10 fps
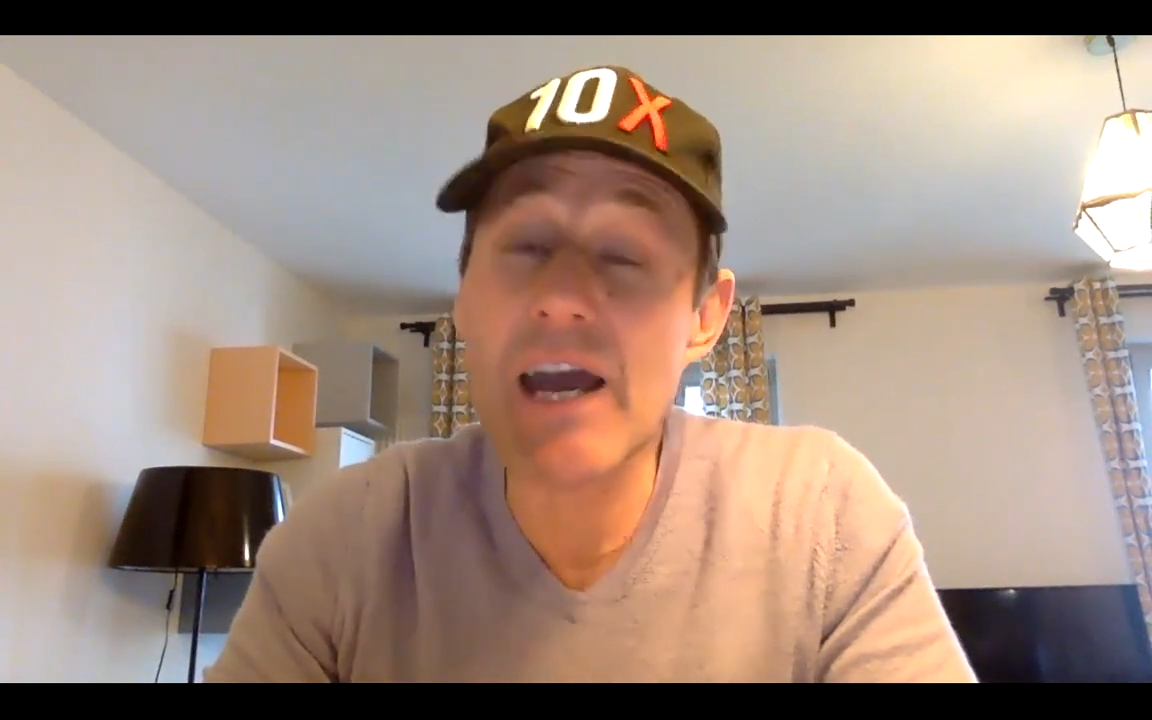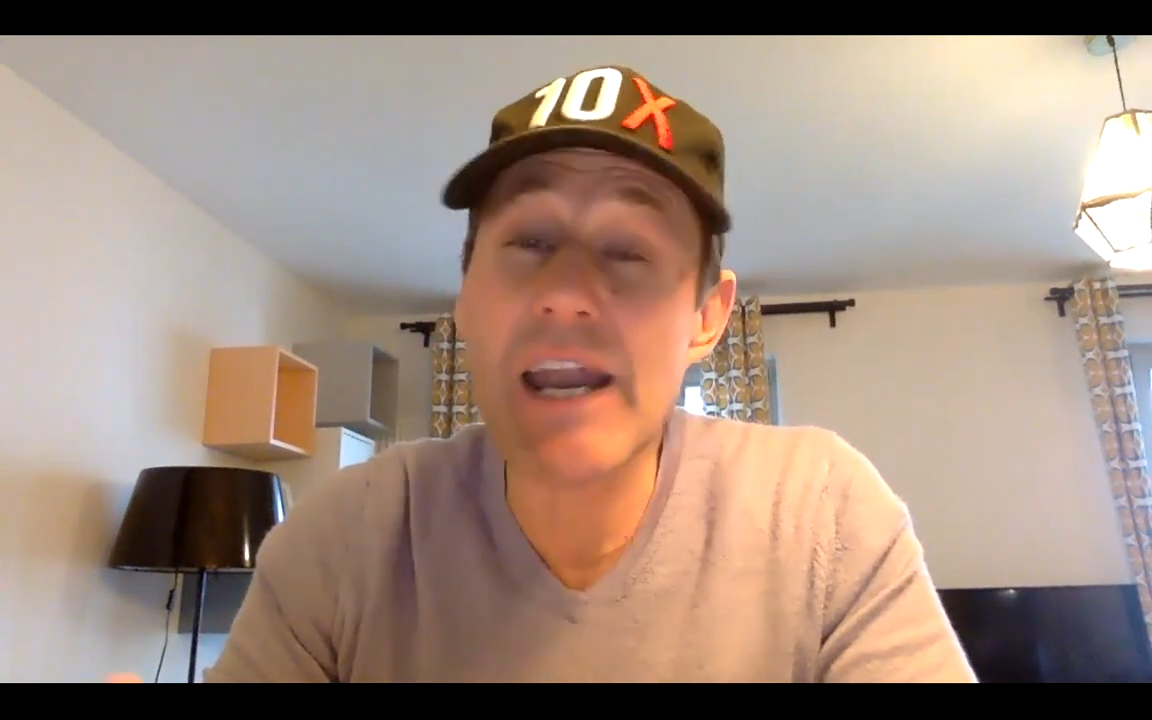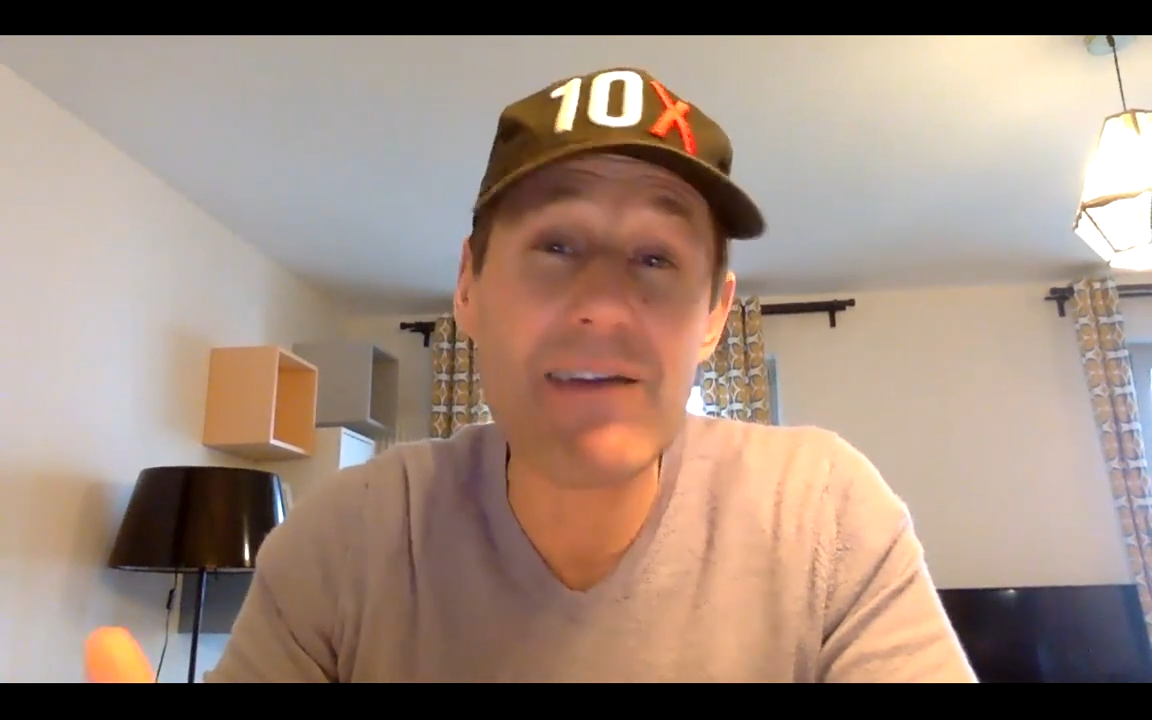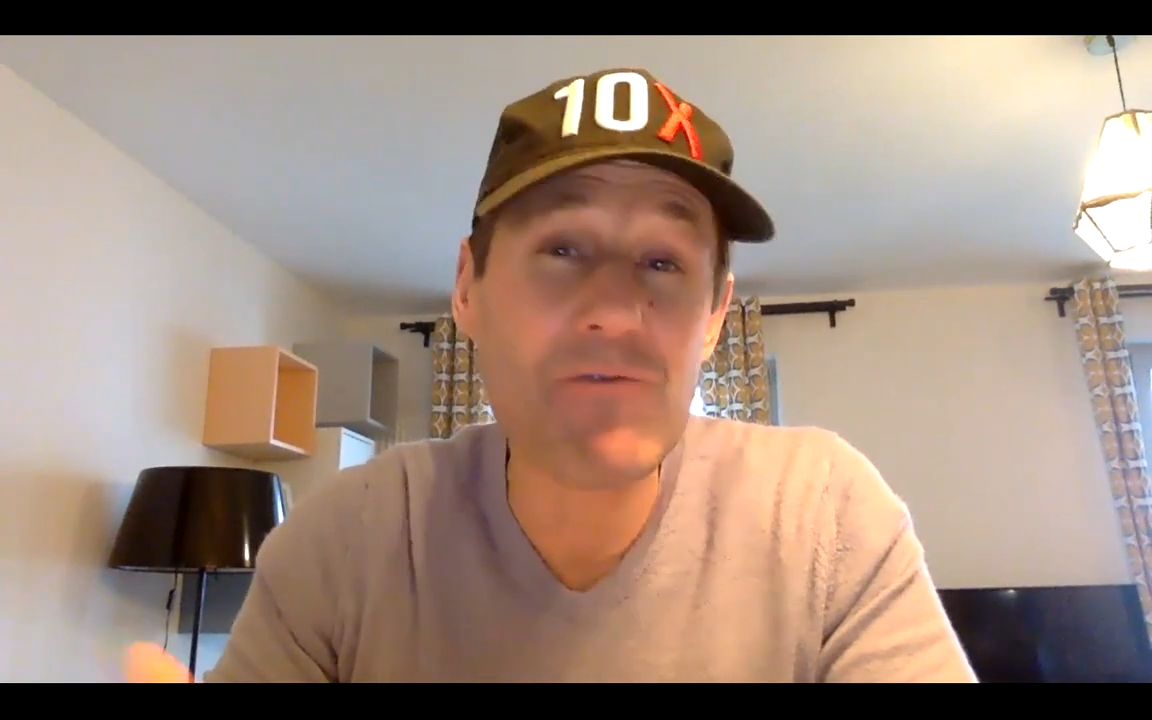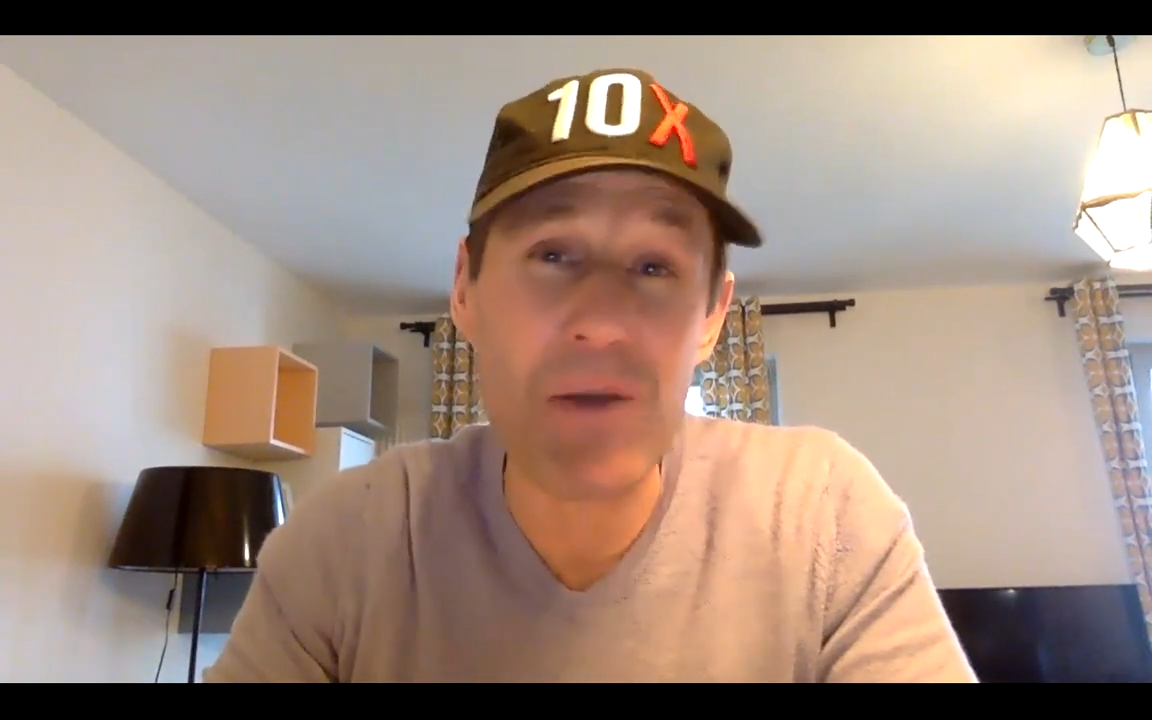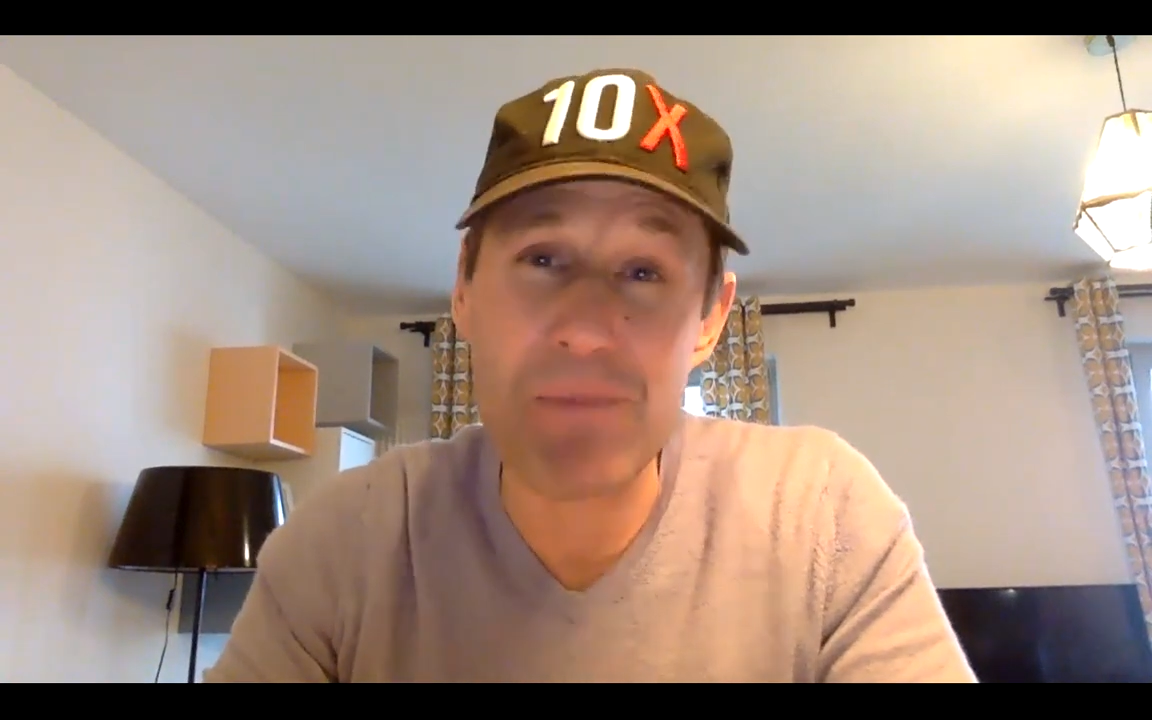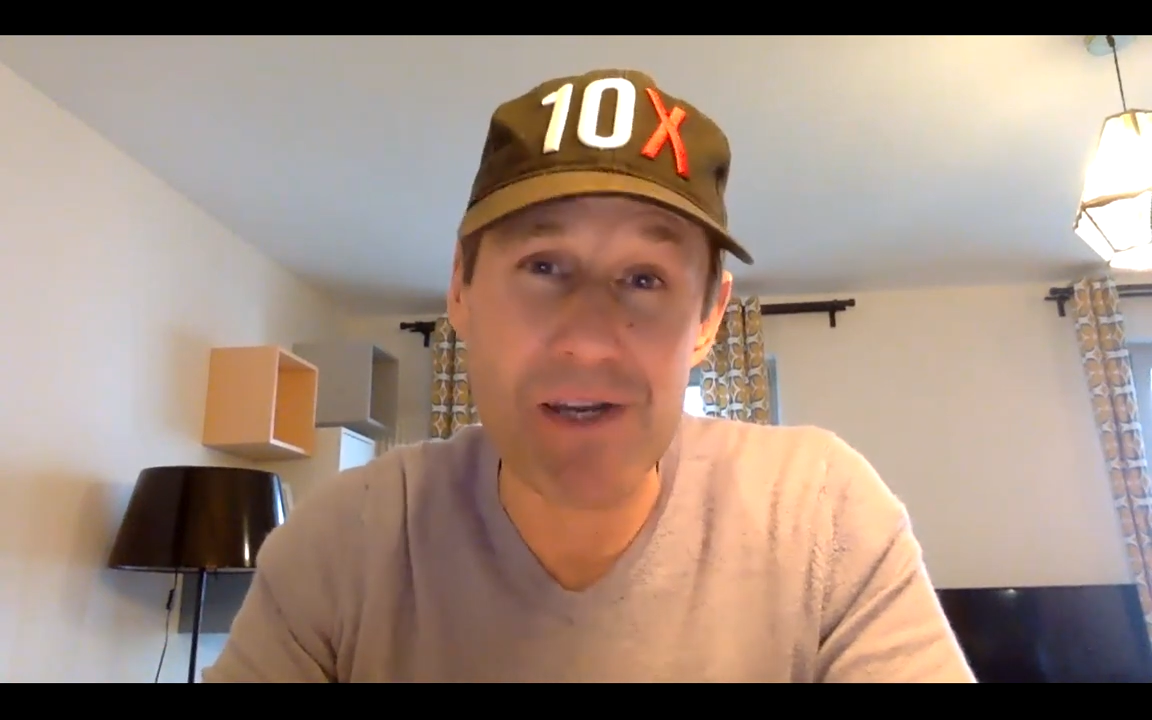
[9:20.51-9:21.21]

You got to have great